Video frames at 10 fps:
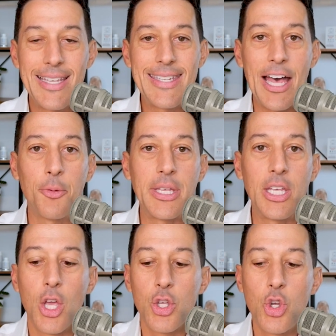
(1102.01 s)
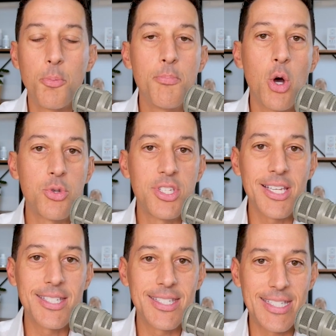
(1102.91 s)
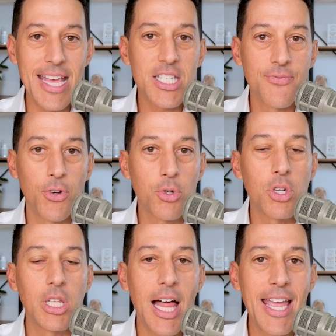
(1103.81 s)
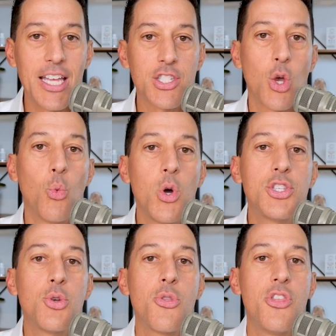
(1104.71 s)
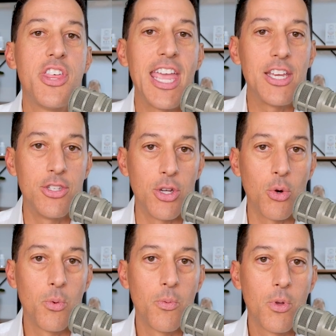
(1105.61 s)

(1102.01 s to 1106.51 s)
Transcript: tell me your most successful clients, what do they do?